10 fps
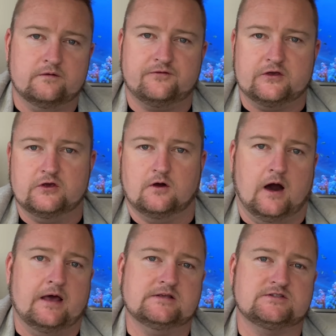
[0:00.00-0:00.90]
for you
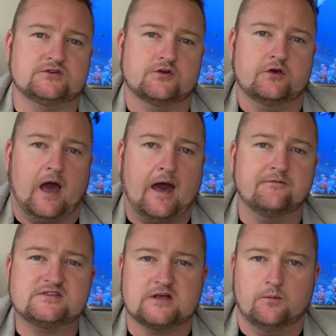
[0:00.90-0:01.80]
guys to have
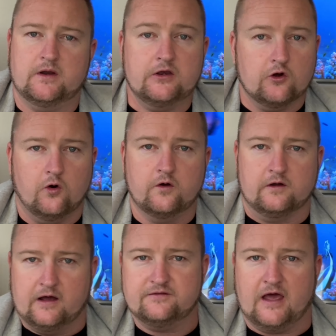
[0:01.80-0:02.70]
someone in your
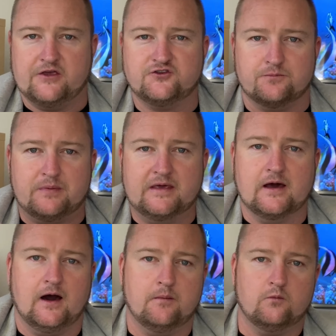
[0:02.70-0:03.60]
organization
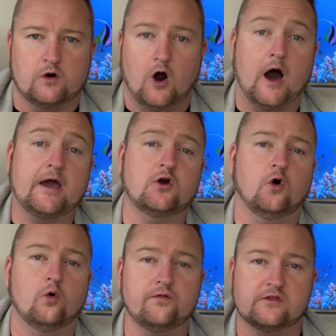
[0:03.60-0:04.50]
become what I
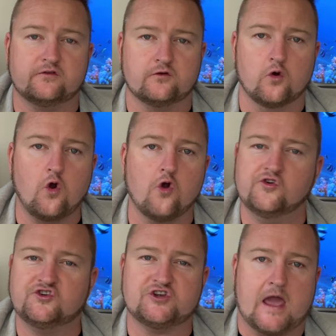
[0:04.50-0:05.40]
call the Zoho
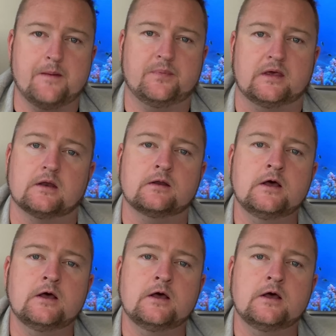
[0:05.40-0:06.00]
Champion.